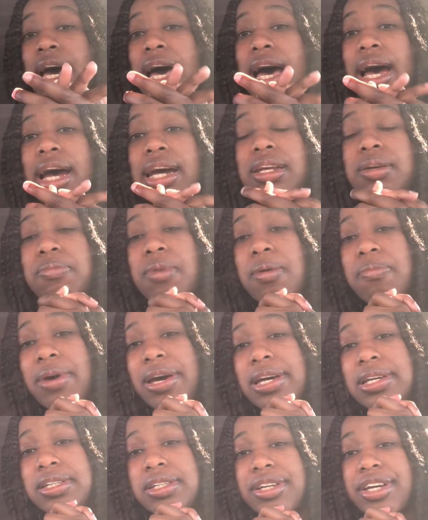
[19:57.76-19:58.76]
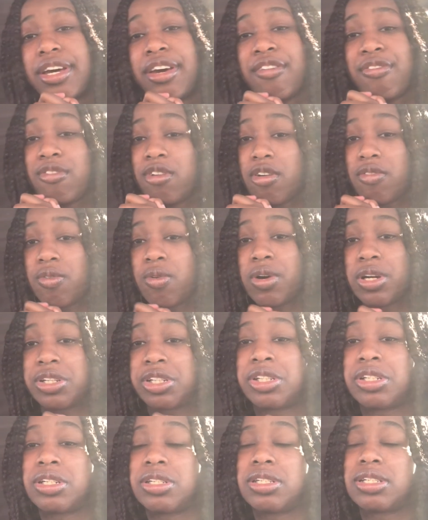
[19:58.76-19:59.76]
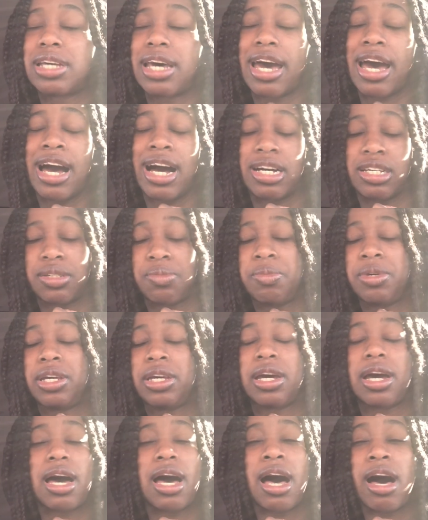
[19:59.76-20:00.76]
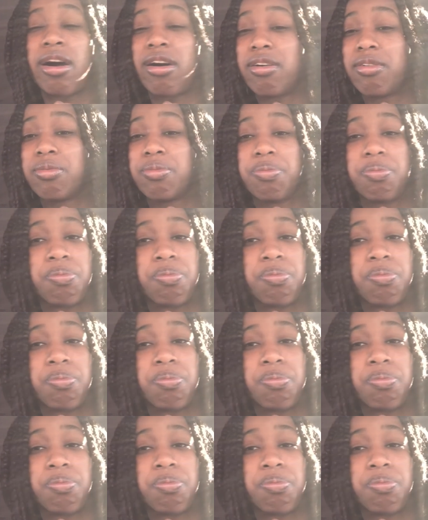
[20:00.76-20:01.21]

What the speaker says: I did my best. If you have questions, ask me. I'll